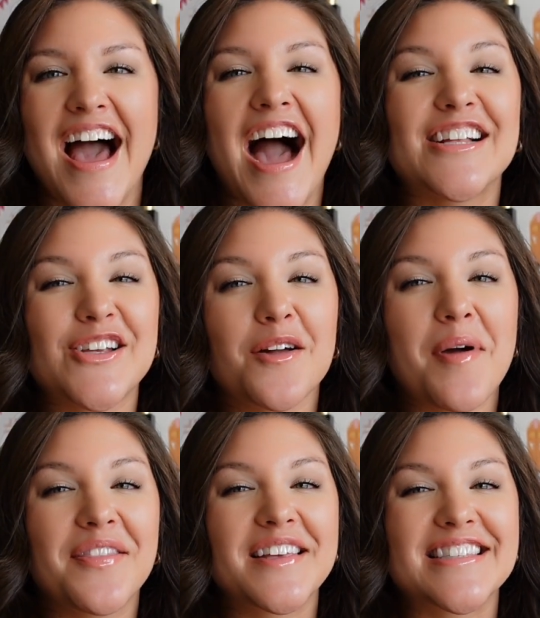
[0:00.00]
I talk
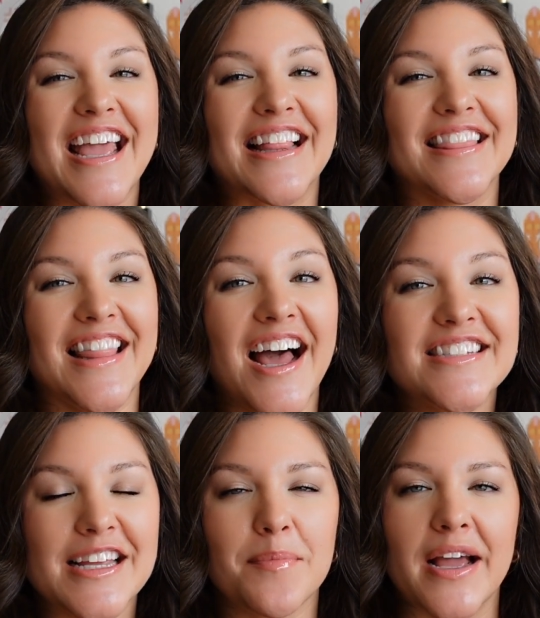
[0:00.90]
about this a lot
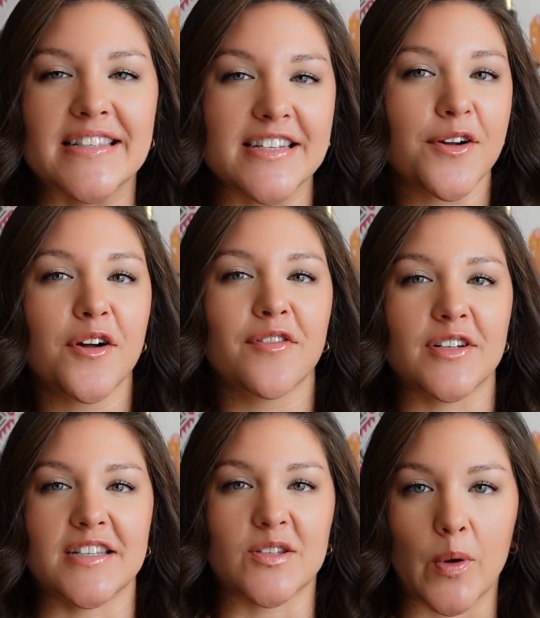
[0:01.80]
in my Xero
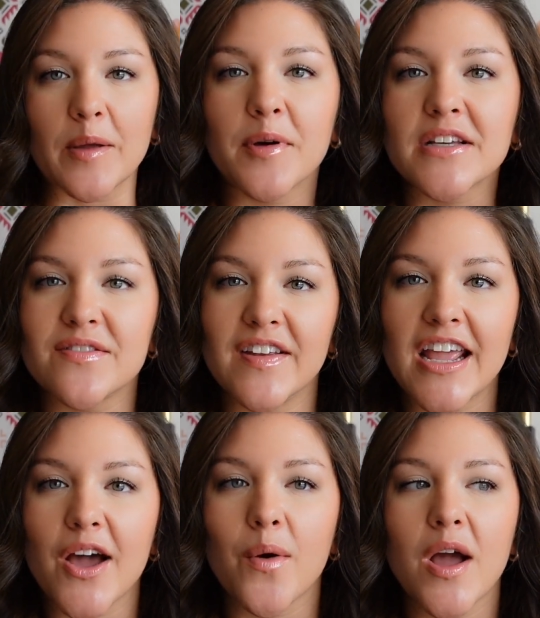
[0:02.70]
versus QuickBooks
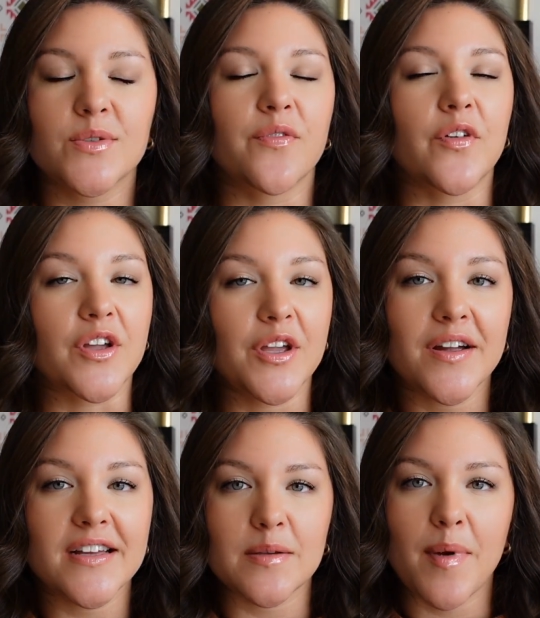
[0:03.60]
video, so if you're
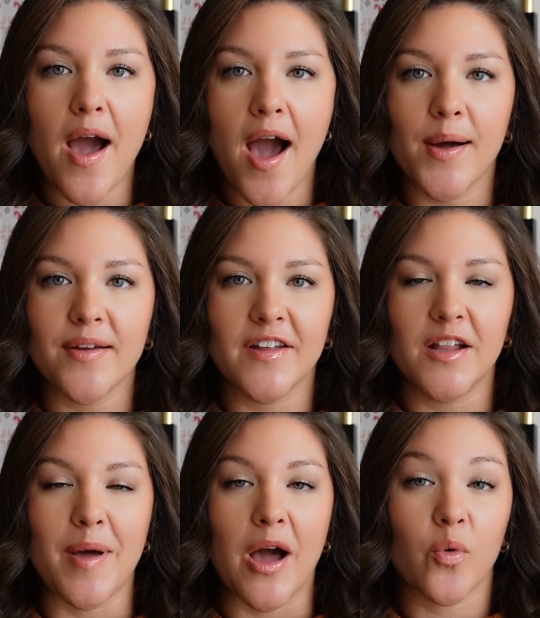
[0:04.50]
curious about how I feel
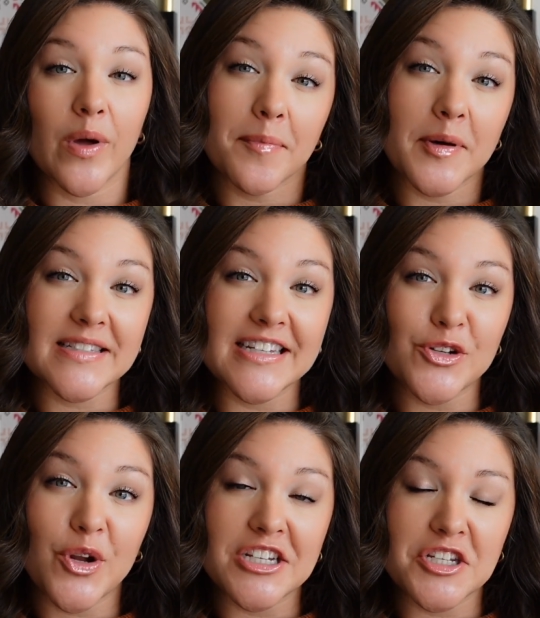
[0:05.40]
about QuickBooks
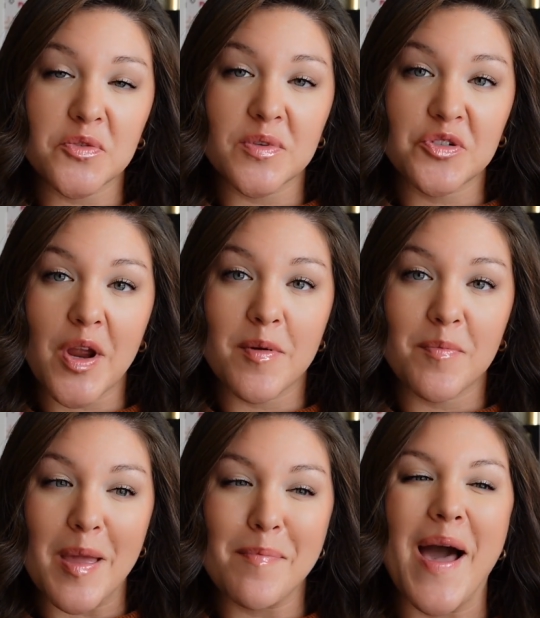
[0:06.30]
integrations with Stripe and
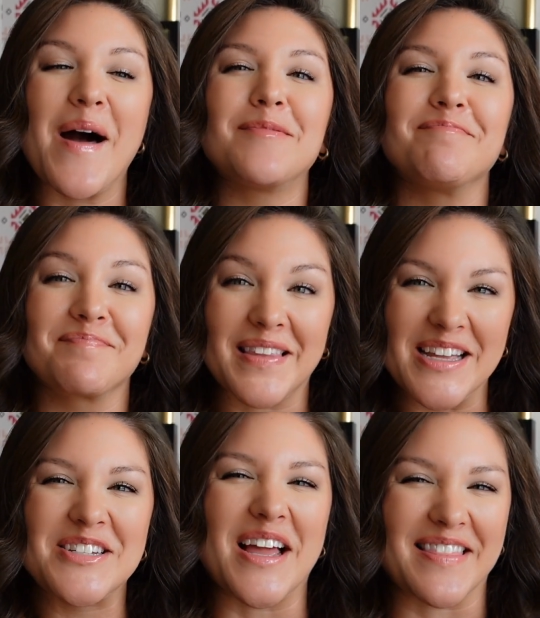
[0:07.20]
PayPal,
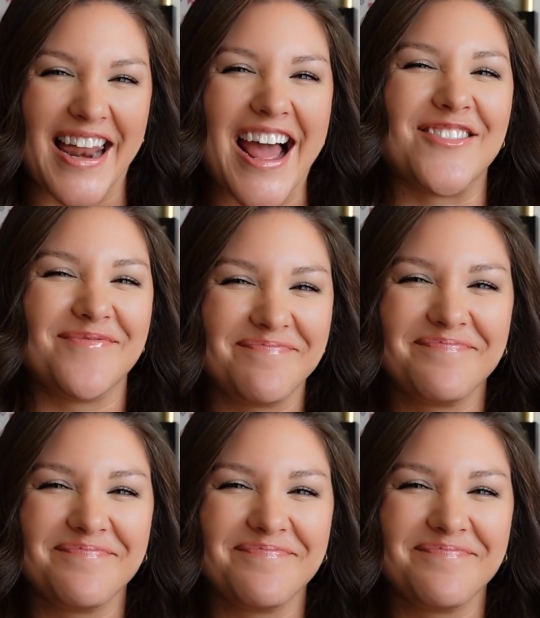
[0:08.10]
check that out.